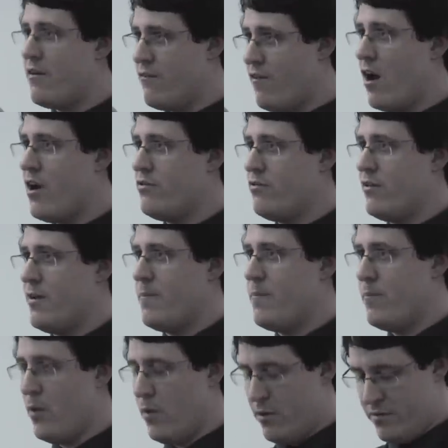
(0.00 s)
advisory
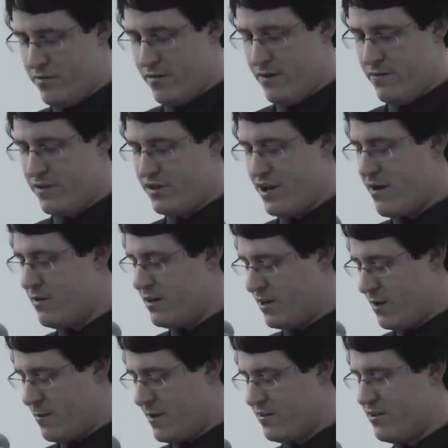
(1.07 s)
board that the Charity
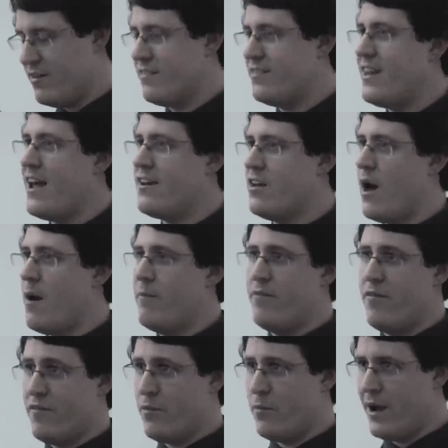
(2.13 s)
Commission set up
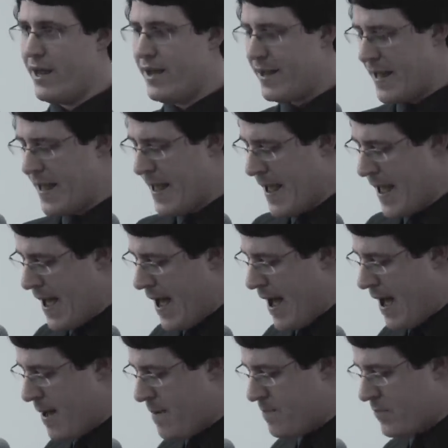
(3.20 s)
for the week.
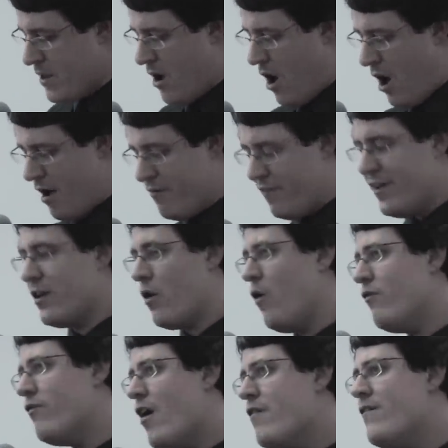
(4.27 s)
I think
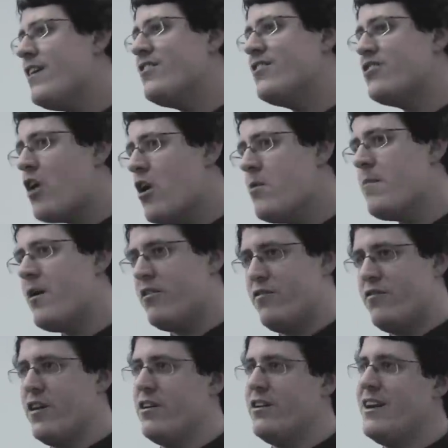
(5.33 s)
although there's so
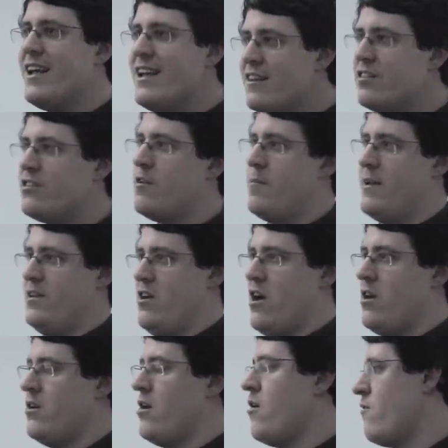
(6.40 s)
much that needs to be
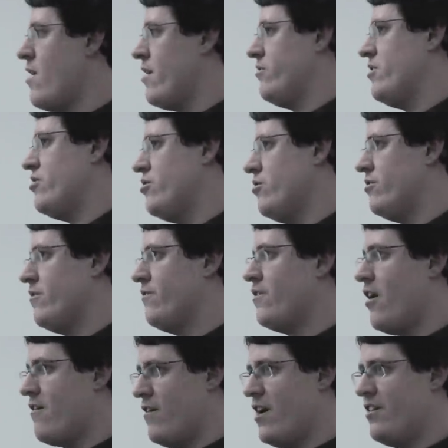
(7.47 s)
done around issues of
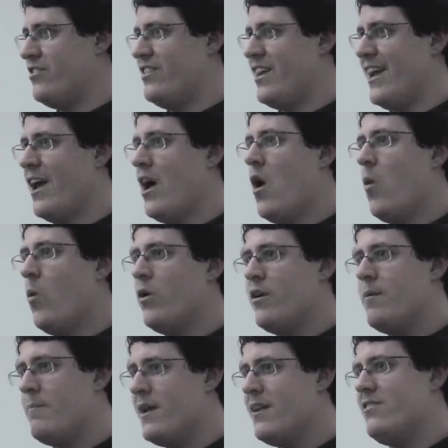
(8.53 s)
diversity, what
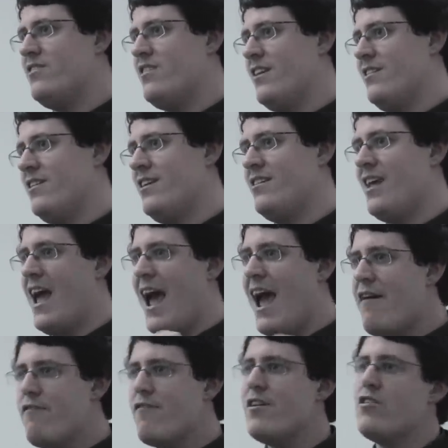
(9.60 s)
it means is
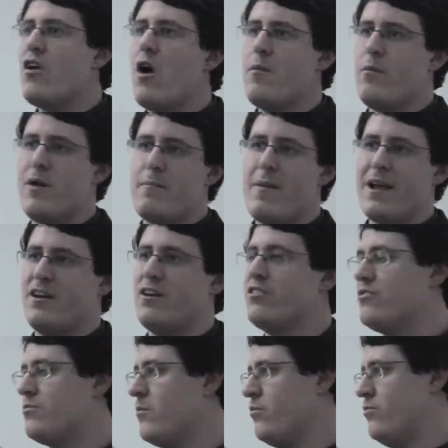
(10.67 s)
every time we make a
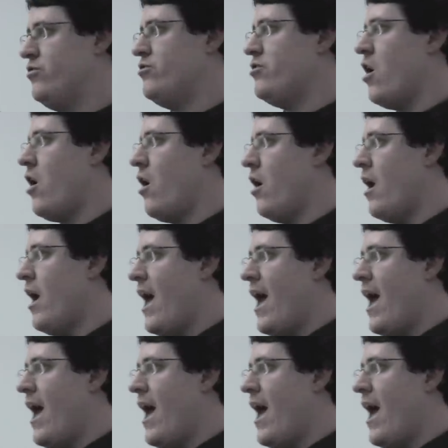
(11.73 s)
small start,